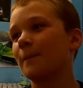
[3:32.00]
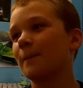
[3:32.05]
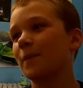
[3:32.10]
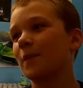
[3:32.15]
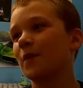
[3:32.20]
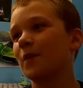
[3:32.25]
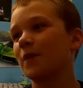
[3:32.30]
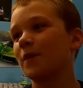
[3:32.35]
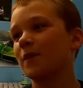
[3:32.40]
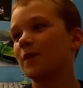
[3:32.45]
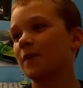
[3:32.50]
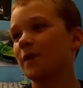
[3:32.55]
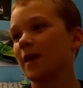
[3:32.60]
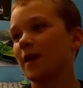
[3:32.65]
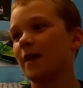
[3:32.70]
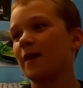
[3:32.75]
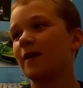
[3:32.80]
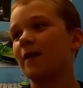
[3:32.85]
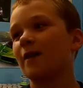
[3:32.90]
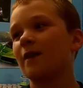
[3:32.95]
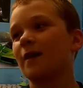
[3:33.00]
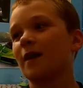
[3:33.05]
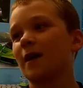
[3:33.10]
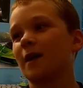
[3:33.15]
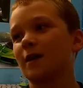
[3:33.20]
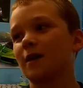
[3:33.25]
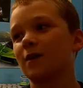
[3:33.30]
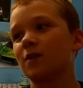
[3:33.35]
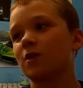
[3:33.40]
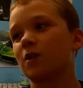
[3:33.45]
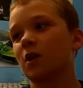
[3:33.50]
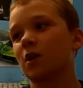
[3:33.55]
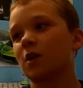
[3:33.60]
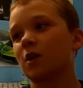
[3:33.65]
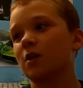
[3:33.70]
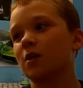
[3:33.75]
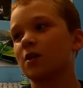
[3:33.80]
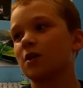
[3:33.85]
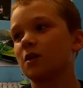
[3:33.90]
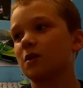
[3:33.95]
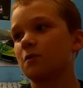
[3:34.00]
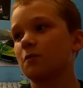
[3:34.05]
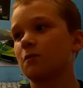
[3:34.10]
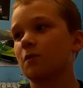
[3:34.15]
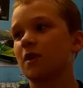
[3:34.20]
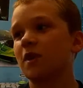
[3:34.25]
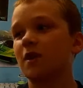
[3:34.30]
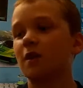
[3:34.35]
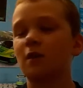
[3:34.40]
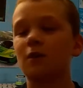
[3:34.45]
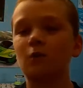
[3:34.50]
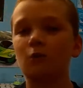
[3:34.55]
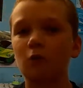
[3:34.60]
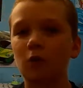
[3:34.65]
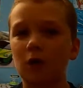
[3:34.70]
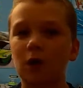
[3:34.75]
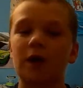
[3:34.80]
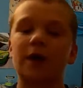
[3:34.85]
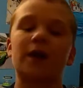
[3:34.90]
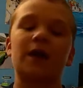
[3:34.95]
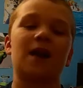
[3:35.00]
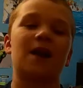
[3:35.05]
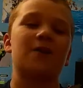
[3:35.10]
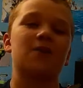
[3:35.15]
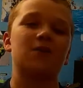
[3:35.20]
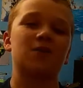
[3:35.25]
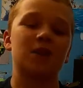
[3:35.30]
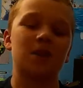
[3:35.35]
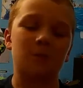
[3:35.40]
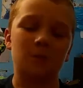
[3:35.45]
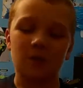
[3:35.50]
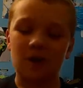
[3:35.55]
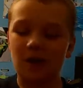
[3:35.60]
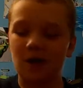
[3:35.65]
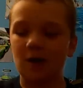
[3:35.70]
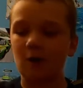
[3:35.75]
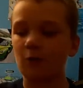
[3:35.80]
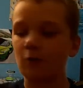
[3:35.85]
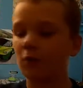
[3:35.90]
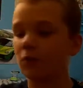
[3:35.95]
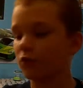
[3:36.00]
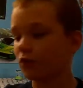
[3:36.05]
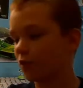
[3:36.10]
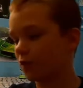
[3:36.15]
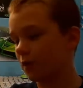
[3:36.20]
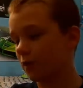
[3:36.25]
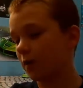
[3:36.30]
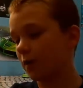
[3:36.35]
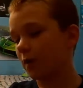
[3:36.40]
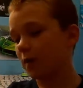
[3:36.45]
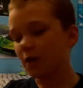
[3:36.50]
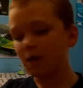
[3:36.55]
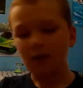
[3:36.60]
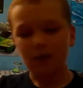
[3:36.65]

But yeah, I can talk to you. We can work it out somehow. We'll do it